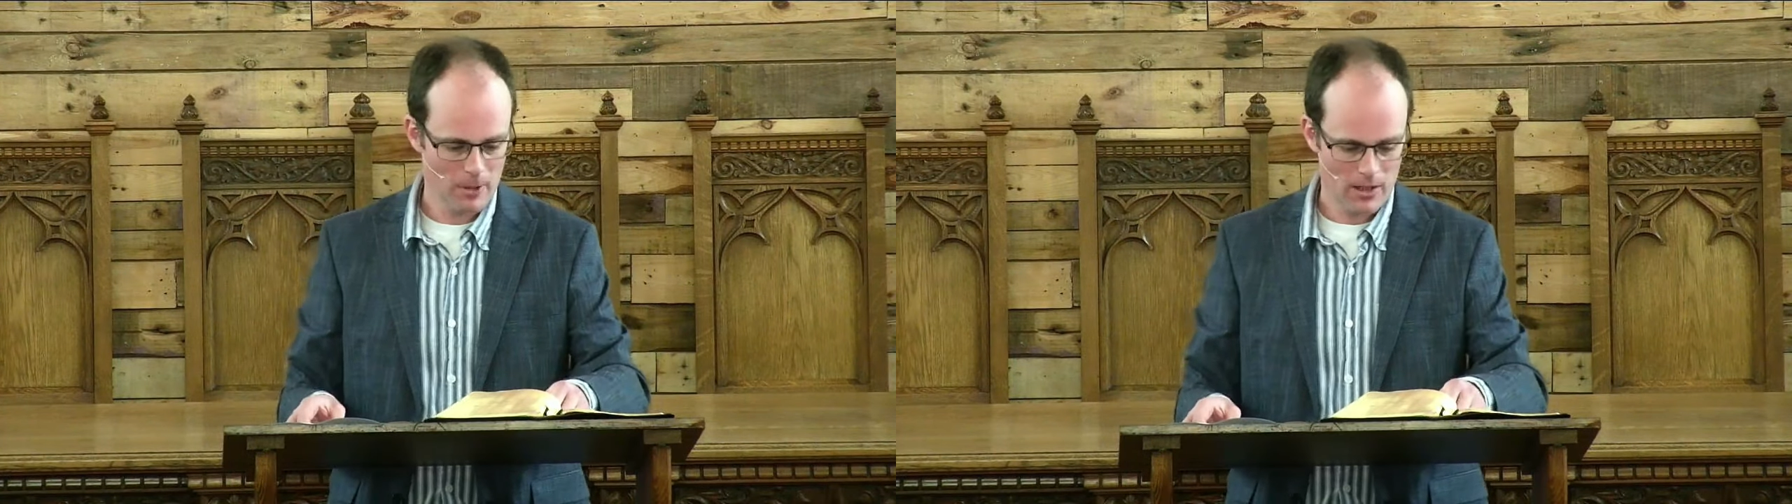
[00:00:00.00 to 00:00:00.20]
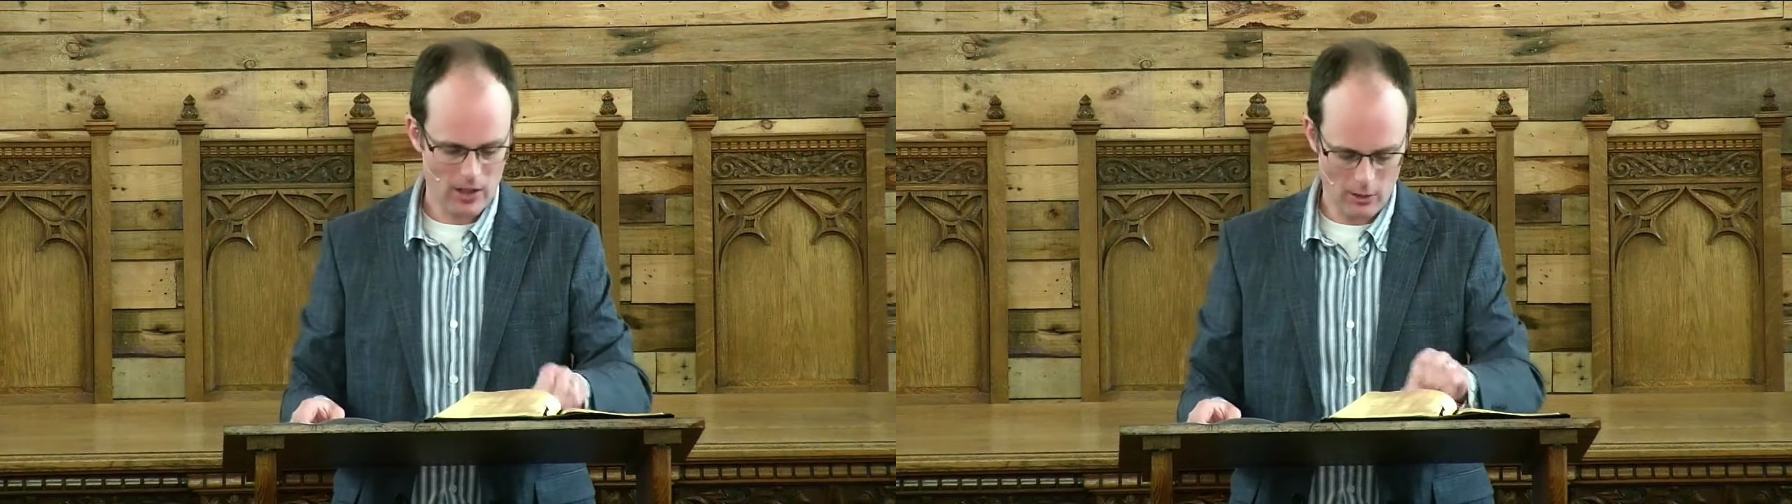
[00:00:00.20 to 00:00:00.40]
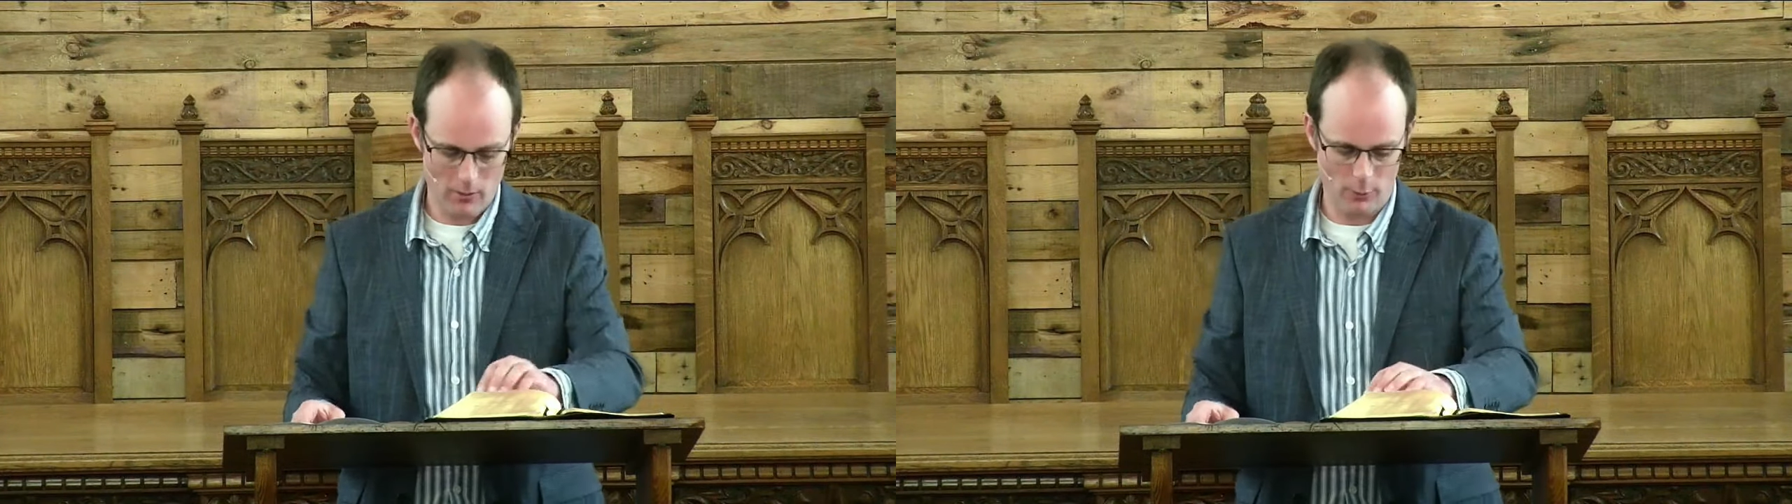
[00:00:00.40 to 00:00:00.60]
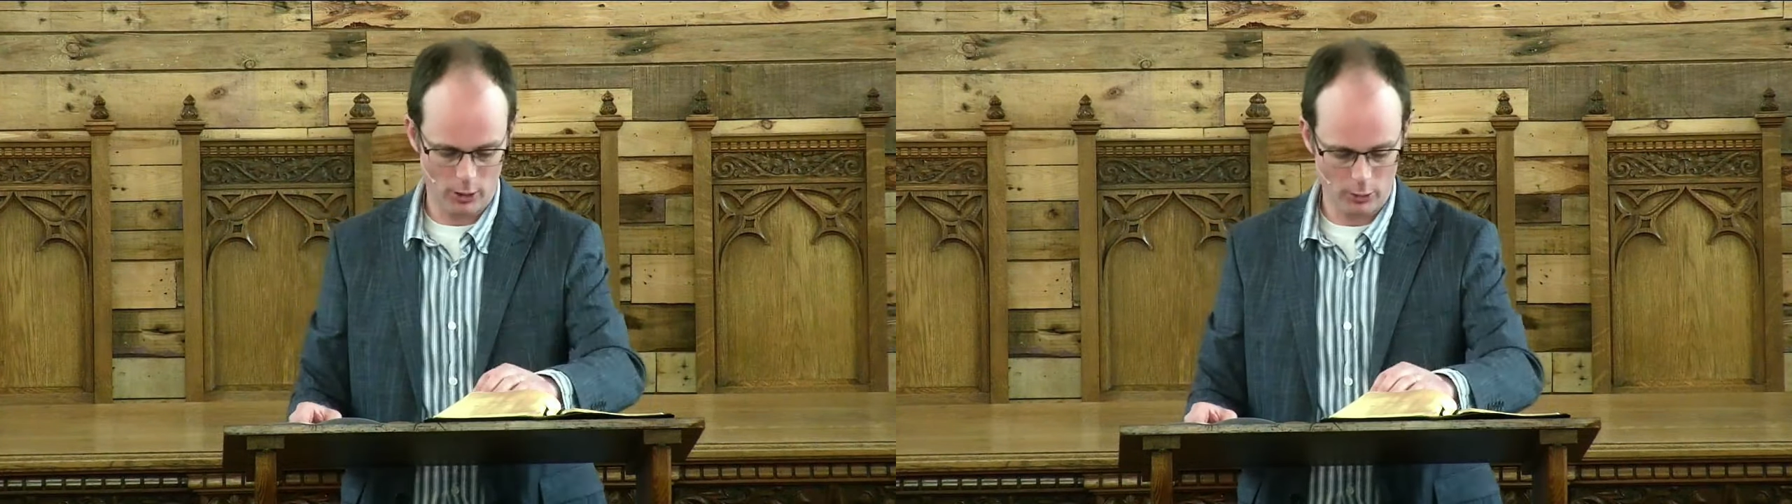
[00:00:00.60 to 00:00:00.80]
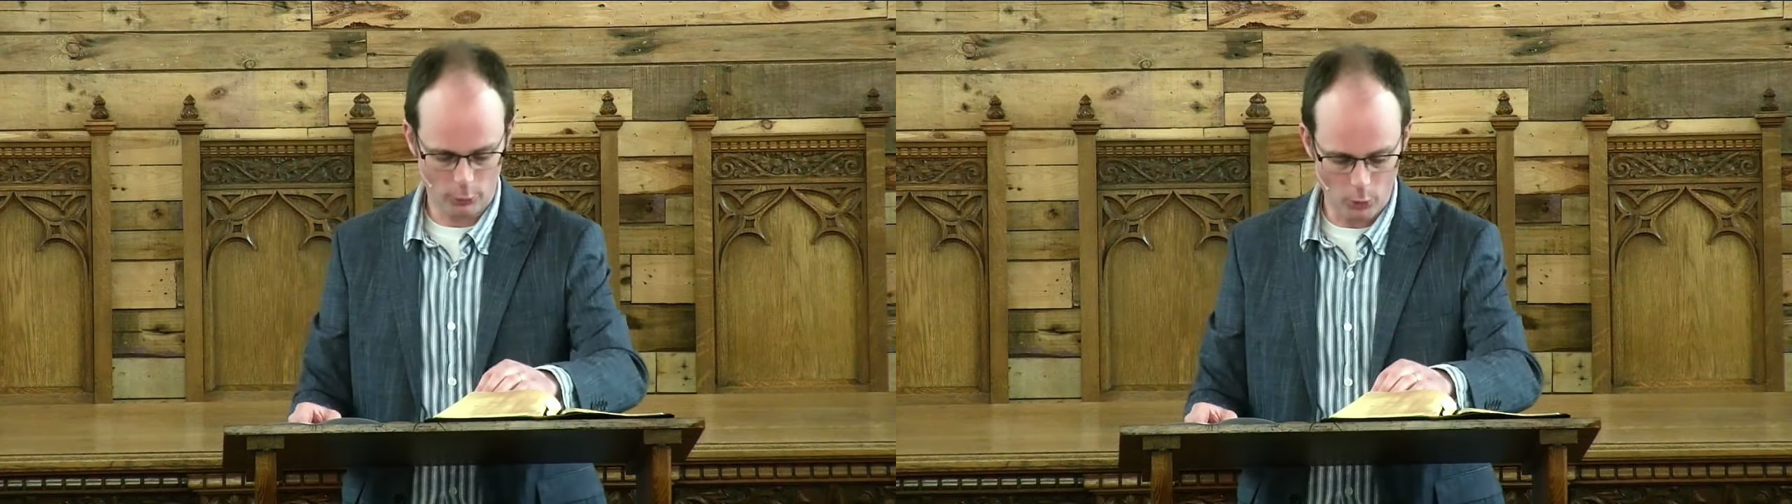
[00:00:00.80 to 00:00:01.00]
It's here in
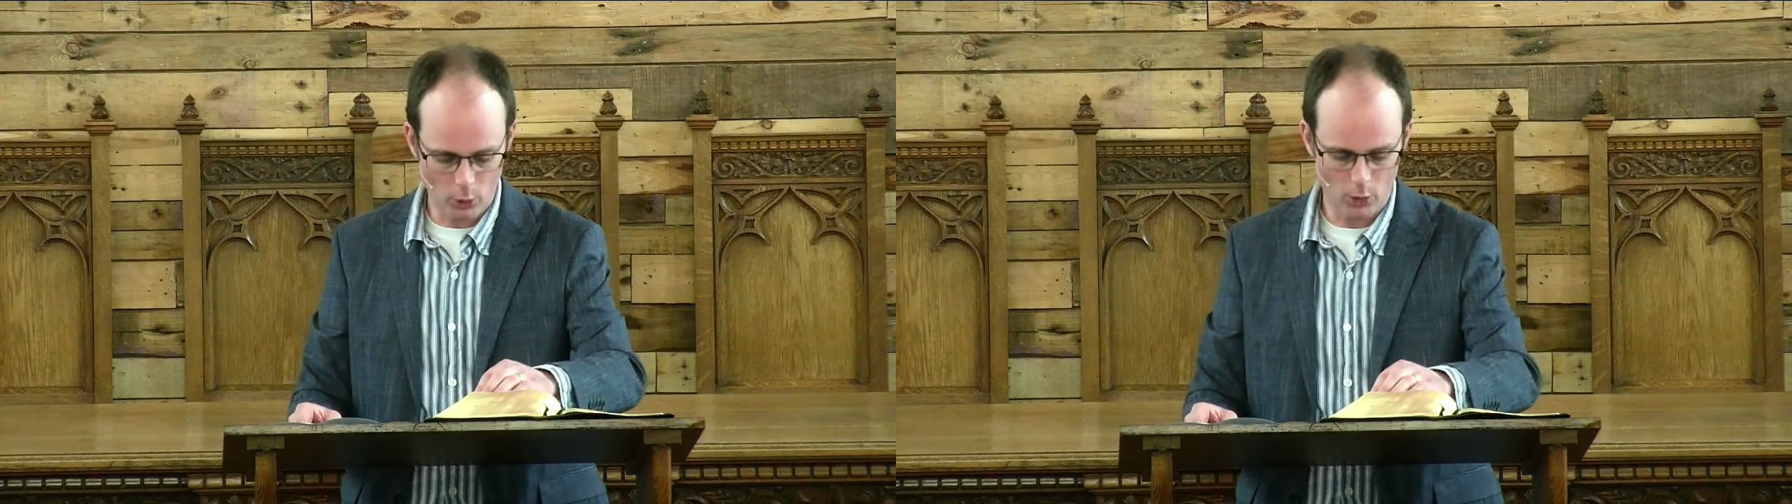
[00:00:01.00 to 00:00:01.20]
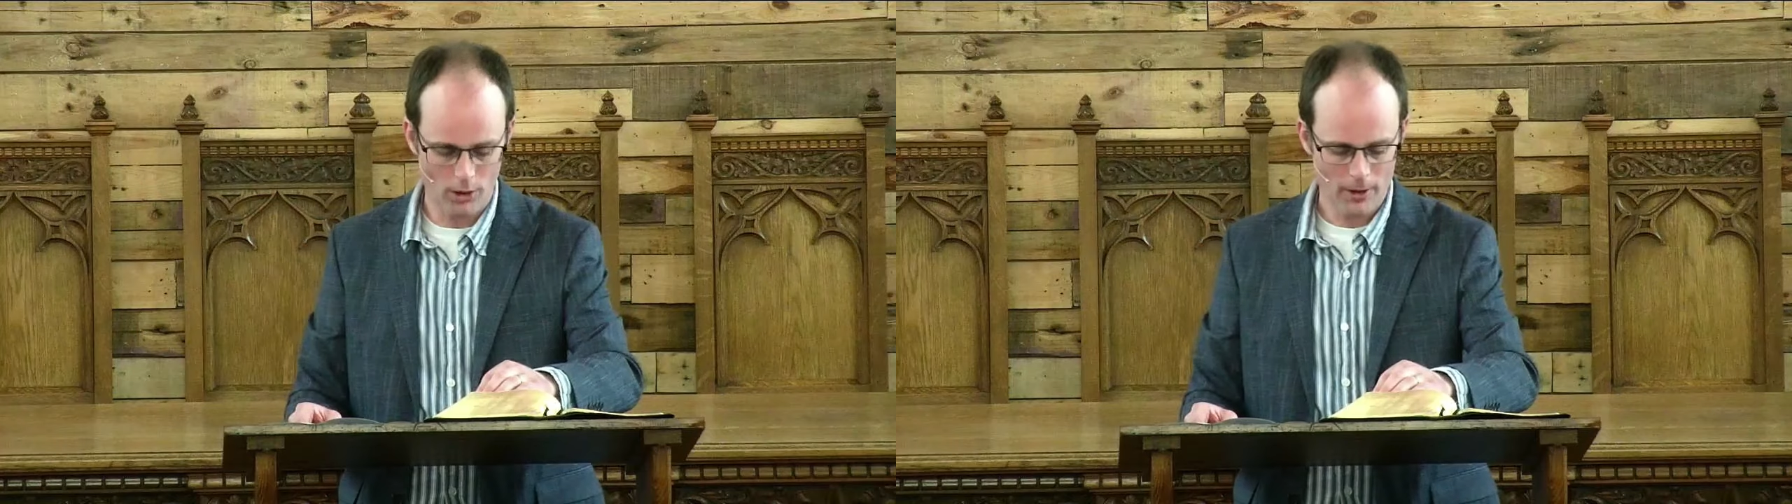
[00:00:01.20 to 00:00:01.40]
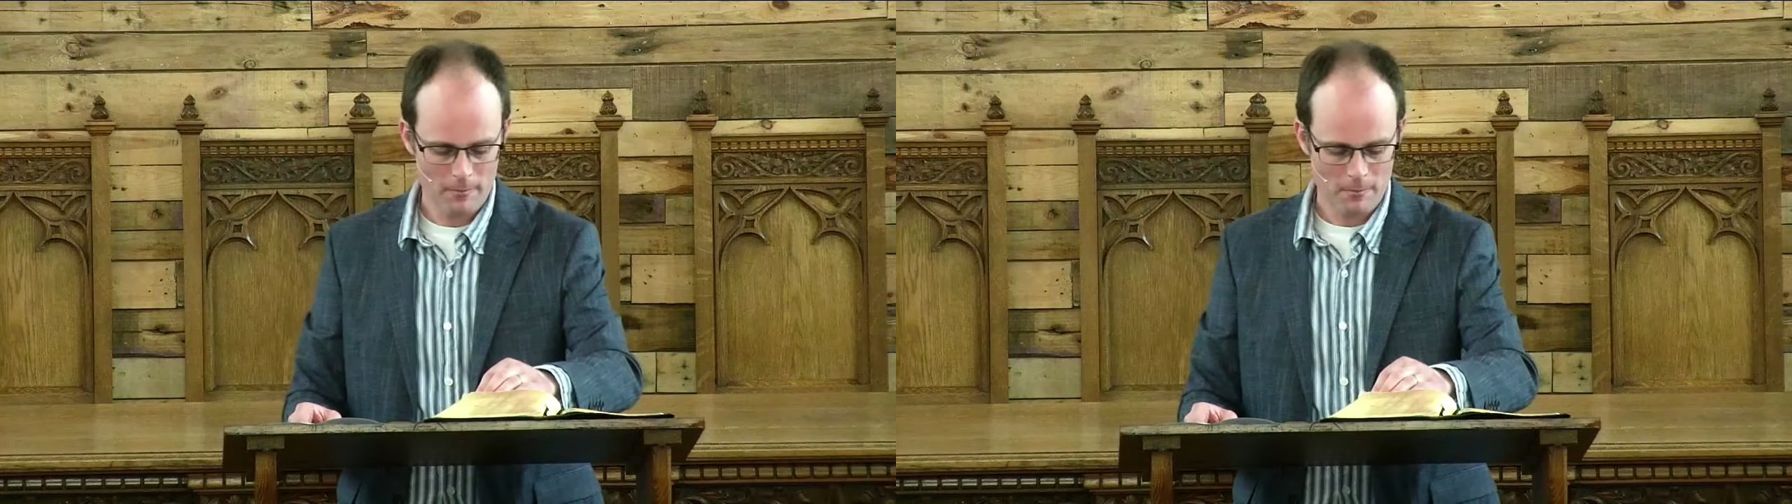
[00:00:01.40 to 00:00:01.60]
verse 4.